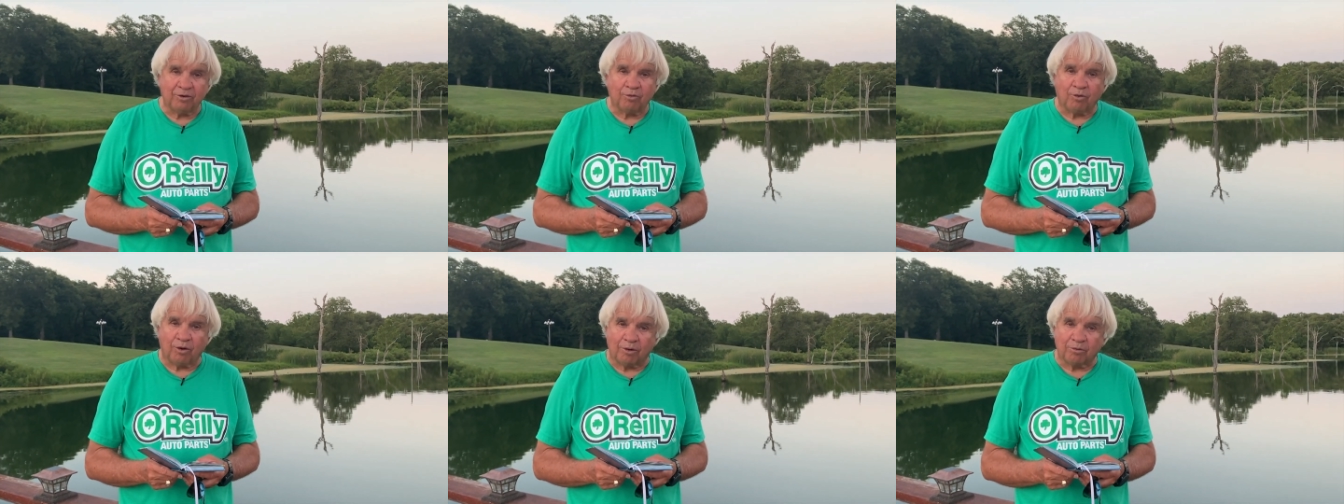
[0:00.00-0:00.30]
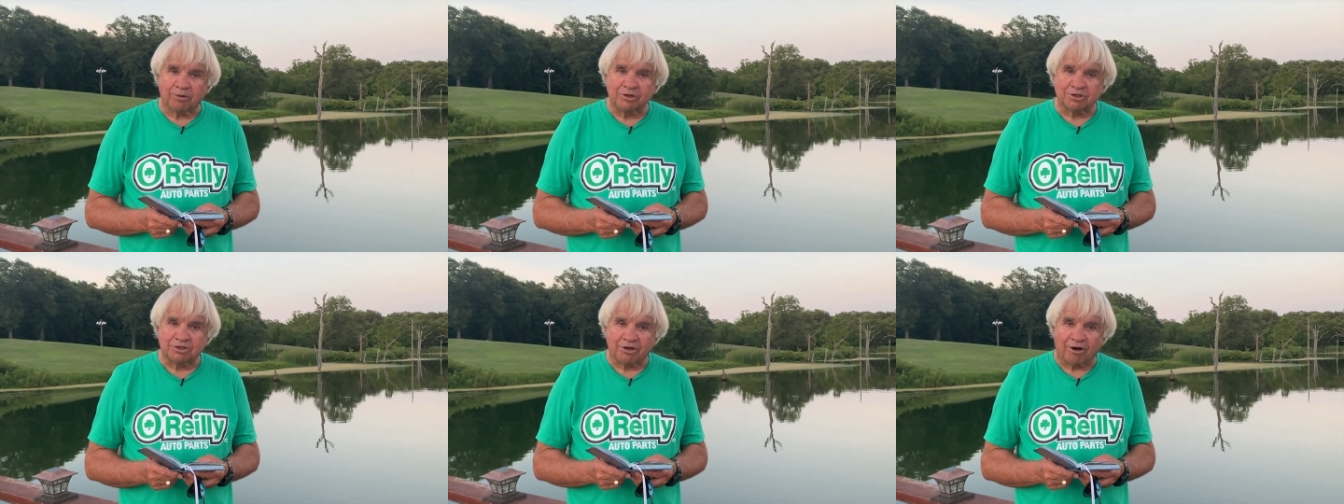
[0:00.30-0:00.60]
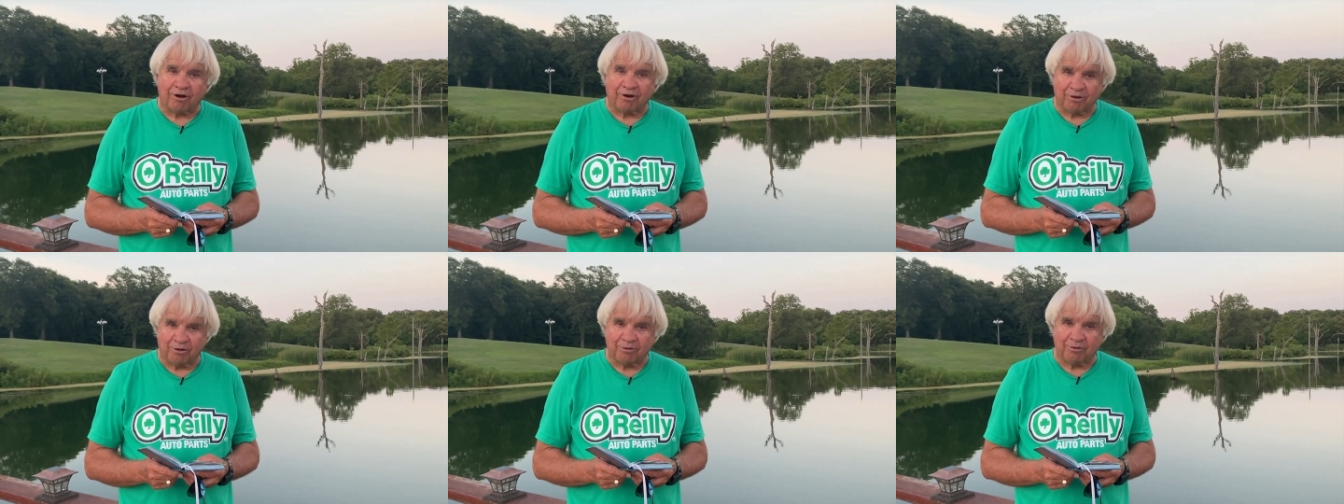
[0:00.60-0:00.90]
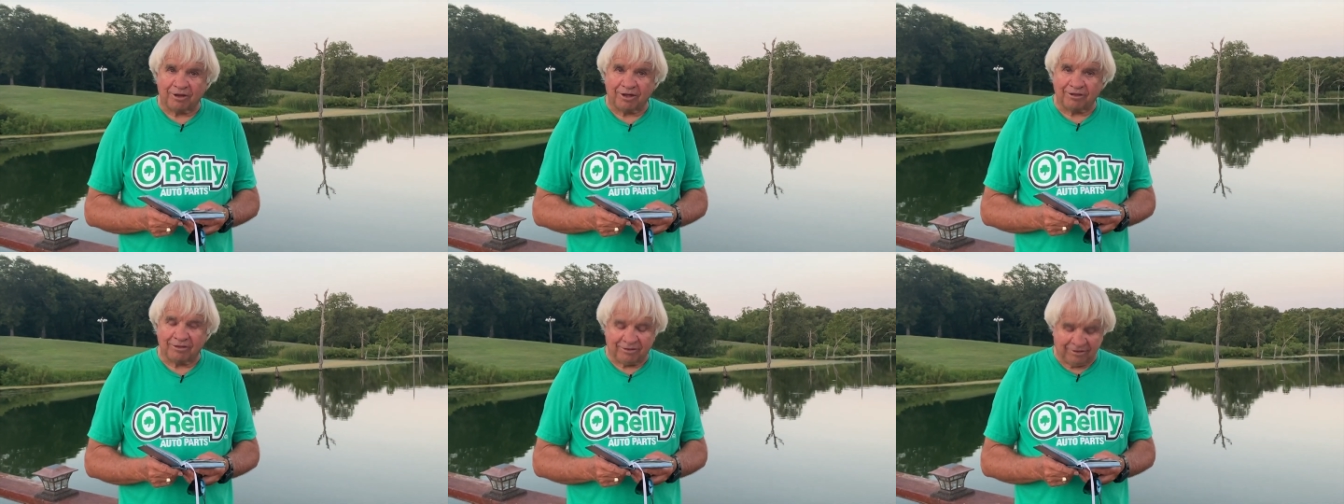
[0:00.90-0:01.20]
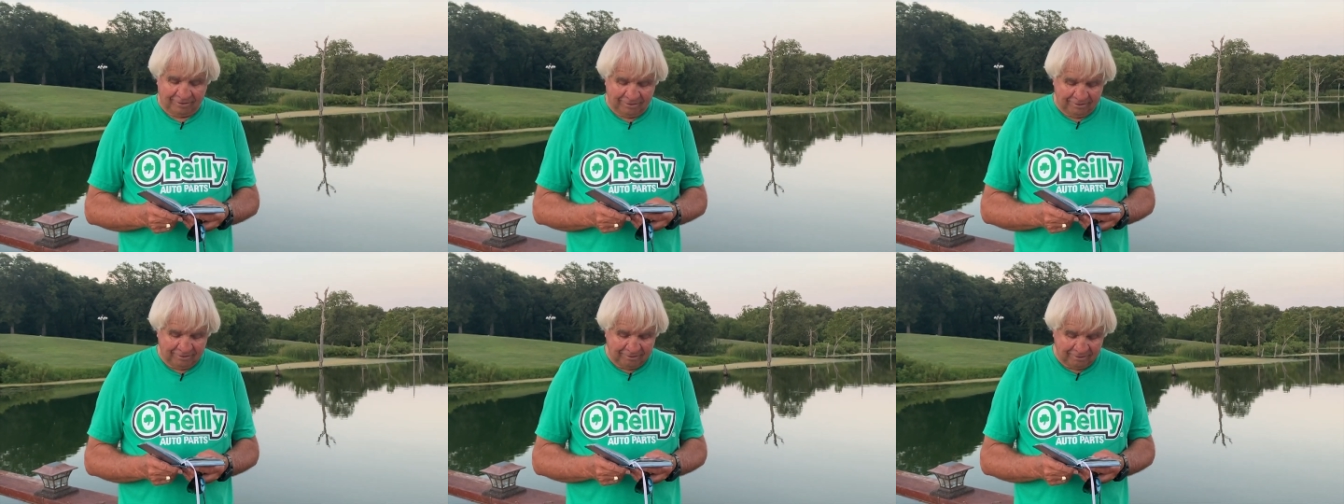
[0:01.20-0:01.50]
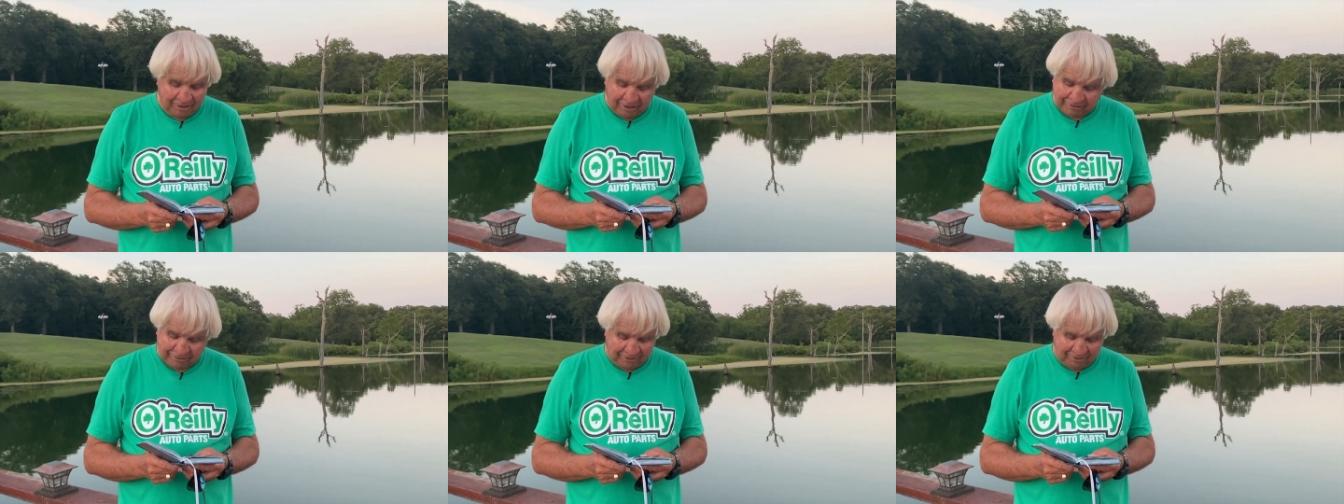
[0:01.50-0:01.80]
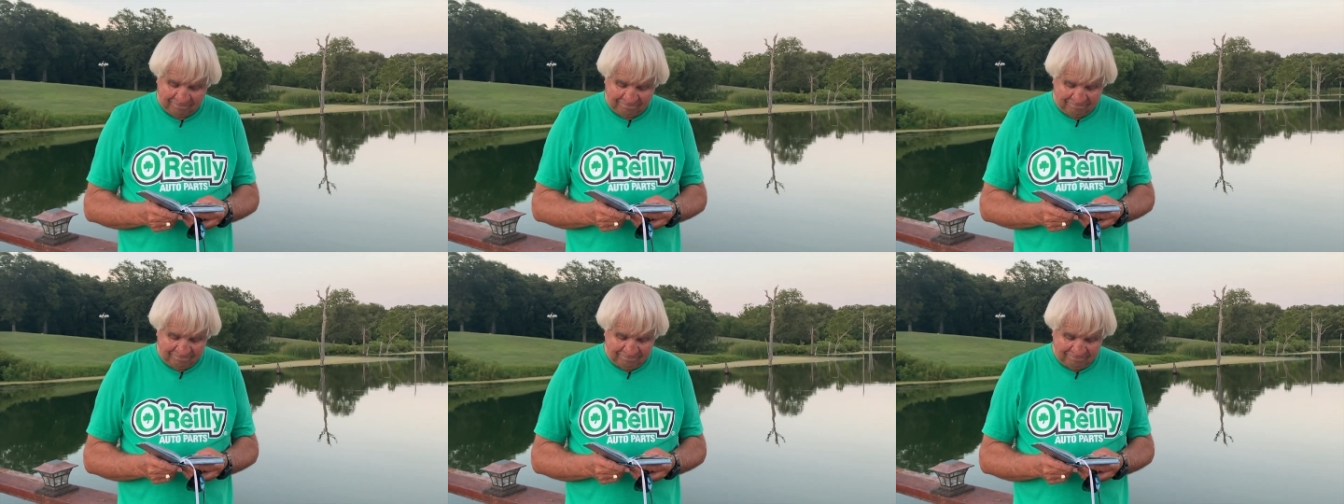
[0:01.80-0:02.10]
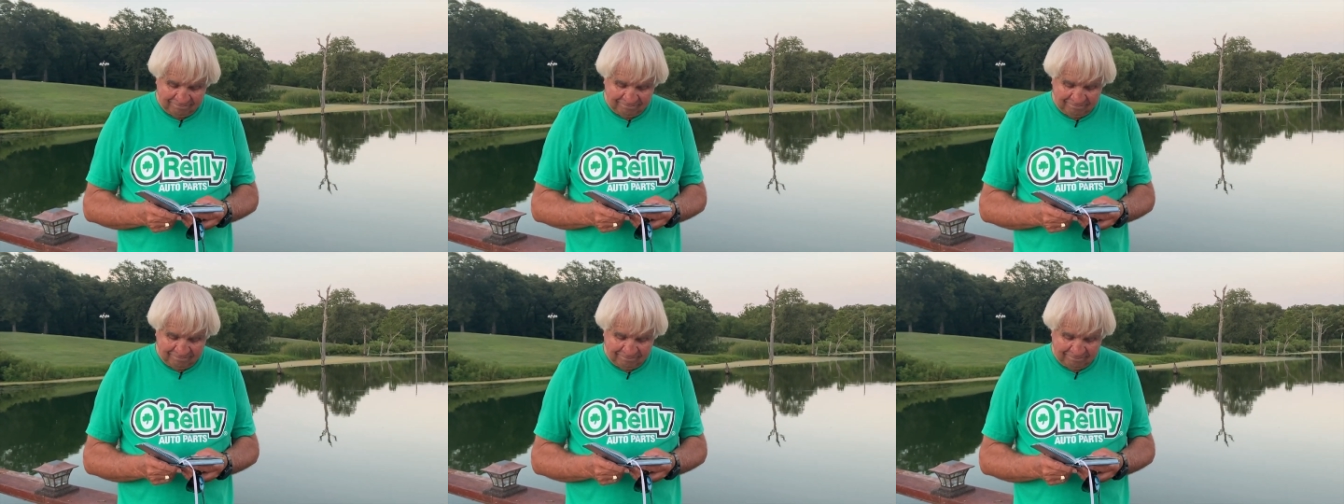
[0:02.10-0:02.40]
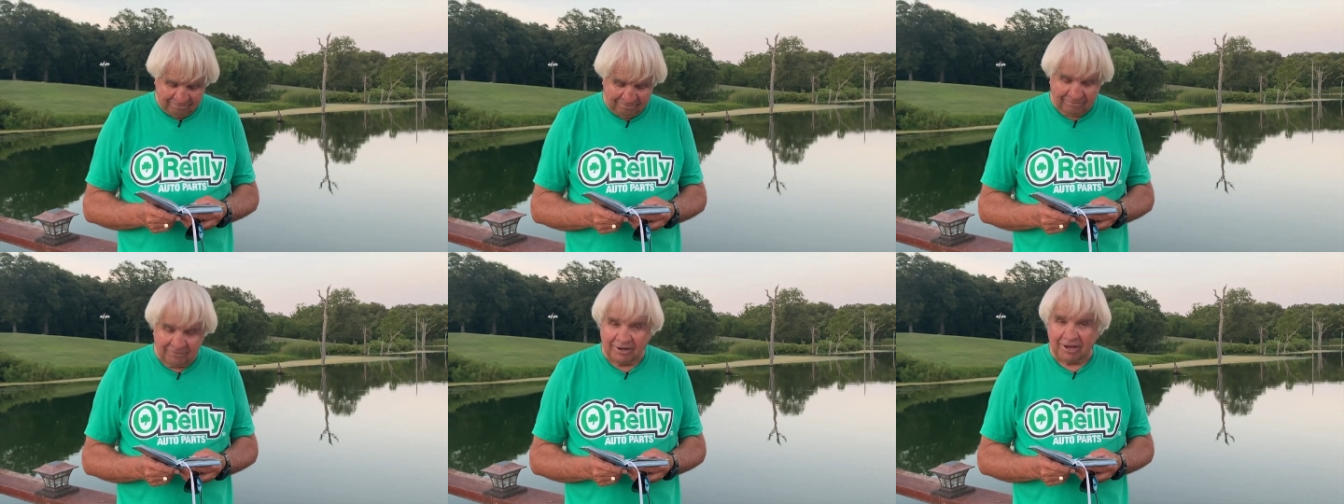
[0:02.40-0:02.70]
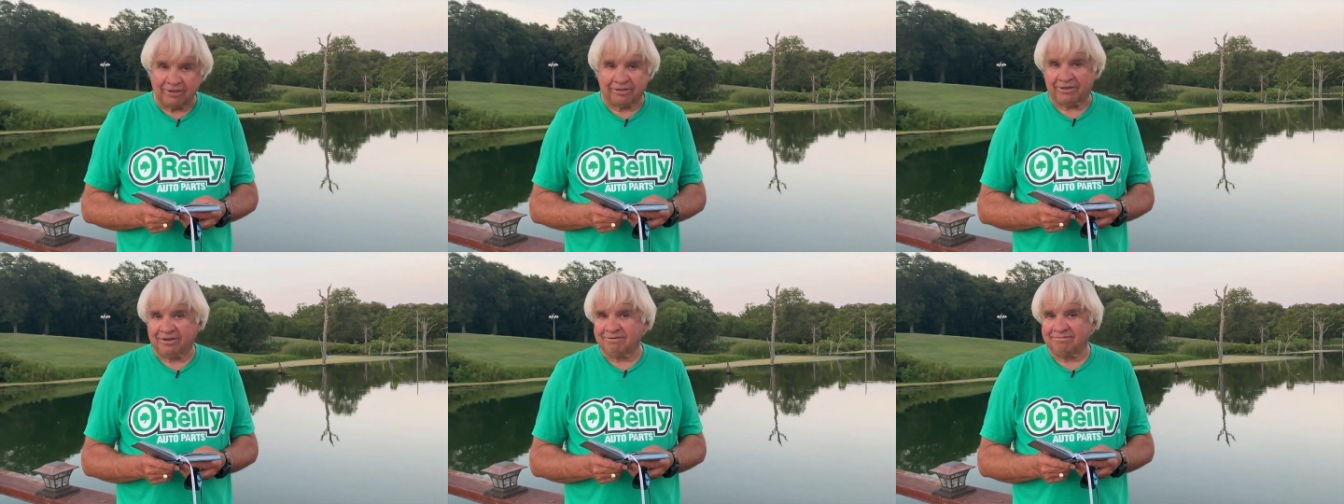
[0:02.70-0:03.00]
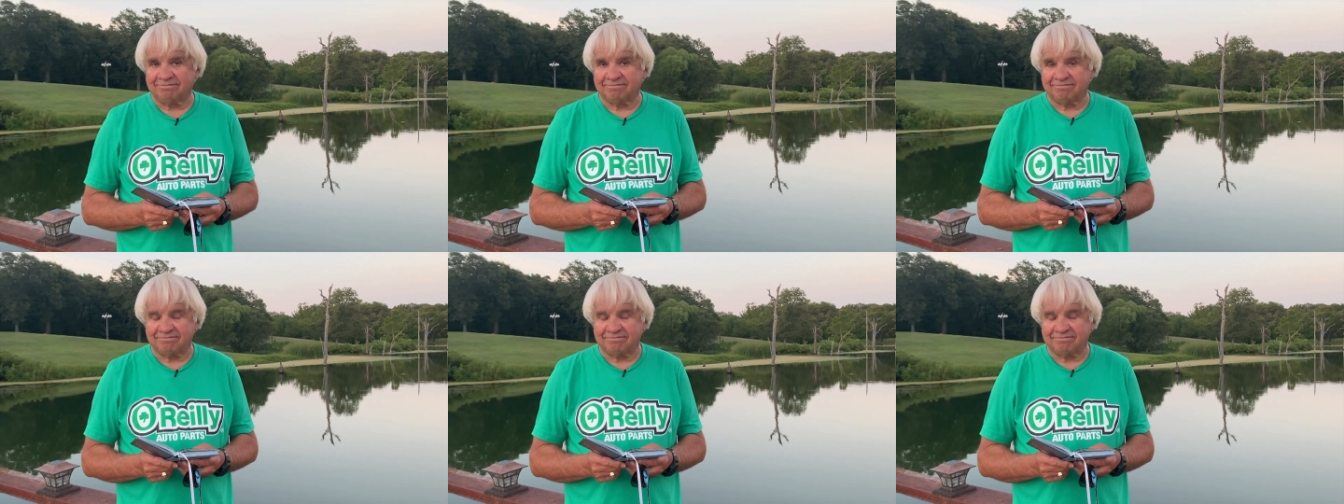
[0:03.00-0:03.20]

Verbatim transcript: what we started with. Nothing. Nothing.